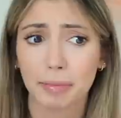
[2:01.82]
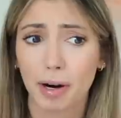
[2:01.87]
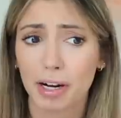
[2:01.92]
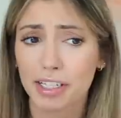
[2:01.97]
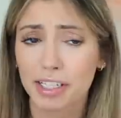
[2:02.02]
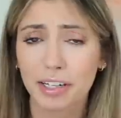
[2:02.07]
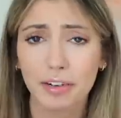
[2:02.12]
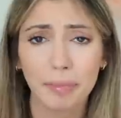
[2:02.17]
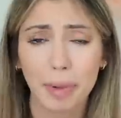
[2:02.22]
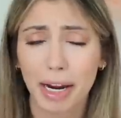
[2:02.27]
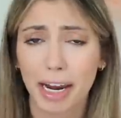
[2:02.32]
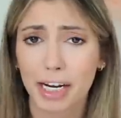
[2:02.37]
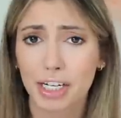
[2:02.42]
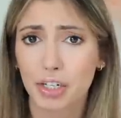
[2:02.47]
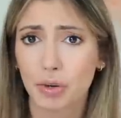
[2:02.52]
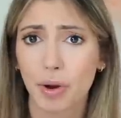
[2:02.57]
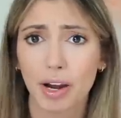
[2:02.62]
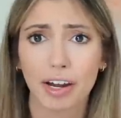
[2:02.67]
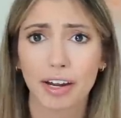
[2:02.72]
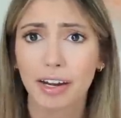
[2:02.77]
the president of my
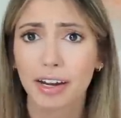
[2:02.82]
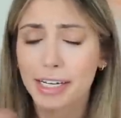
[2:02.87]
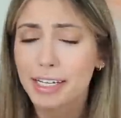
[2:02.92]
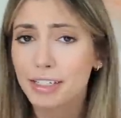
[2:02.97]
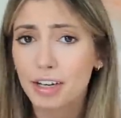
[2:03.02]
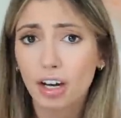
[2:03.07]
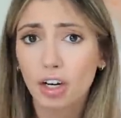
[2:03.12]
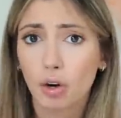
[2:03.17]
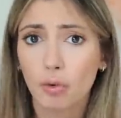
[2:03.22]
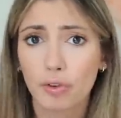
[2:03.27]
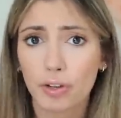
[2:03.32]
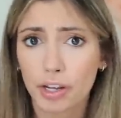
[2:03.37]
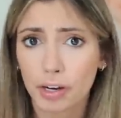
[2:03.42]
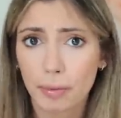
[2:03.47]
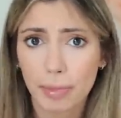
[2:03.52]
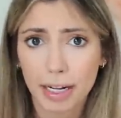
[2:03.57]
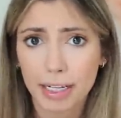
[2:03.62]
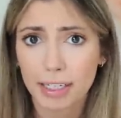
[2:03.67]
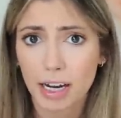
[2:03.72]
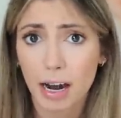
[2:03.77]
HOA, he's gone over there
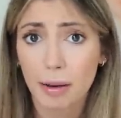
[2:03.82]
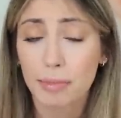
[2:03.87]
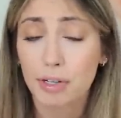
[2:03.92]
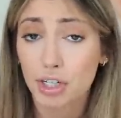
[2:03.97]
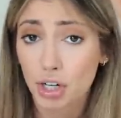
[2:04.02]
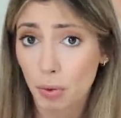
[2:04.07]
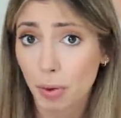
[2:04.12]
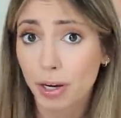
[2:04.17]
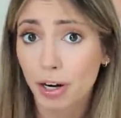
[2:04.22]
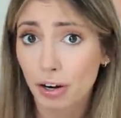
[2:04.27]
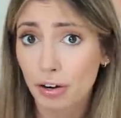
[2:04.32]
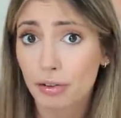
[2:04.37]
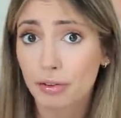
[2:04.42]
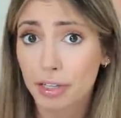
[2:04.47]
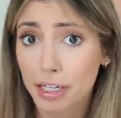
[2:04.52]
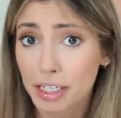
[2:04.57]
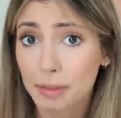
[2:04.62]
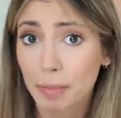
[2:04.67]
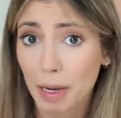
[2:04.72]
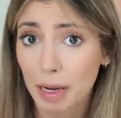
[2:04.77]
many times showing her
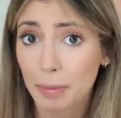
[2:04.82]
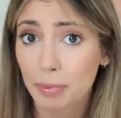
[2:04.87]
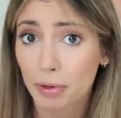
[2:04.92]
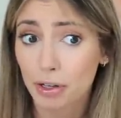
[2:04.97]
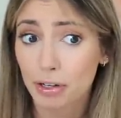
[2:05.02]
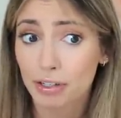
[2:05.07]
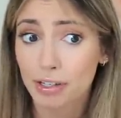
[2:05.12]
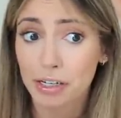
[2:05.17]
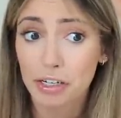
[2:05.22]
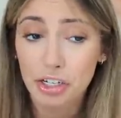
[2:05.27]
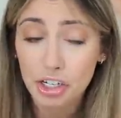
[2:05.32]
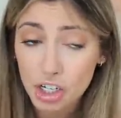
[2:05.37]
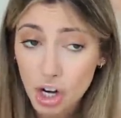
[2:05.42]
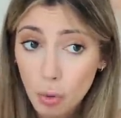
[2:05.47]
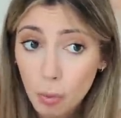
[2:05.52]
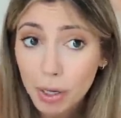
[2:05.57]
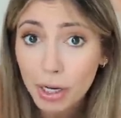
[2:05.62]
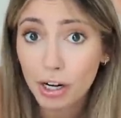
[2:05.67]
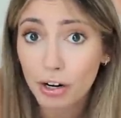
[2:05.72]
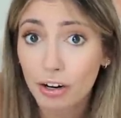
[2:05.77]
these papers and
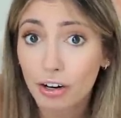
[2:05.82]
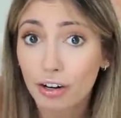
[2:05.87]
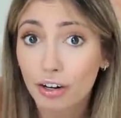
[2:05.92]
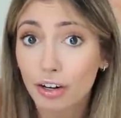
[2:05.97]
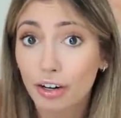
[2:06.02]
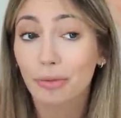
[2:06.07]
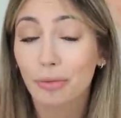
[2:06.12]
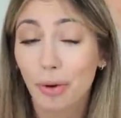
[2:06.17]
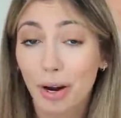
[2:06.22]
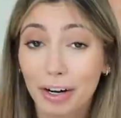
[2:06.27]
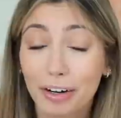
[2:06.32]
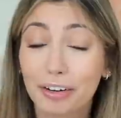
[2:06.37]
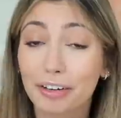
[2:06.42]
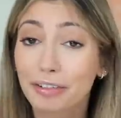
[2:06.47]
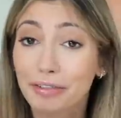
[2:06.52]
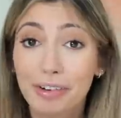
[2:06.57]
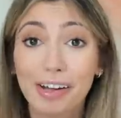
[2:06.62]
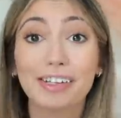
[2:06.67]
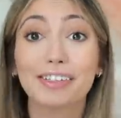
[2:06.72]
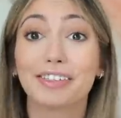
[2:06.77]
showing her where
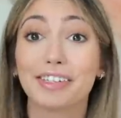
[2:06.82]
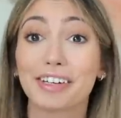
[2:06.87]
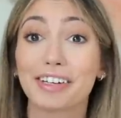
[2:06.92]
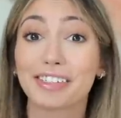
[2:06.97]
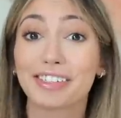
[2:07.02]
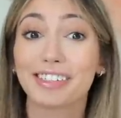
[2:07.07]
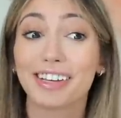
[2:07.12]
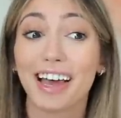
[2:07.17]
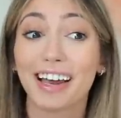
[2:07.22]
her fence is.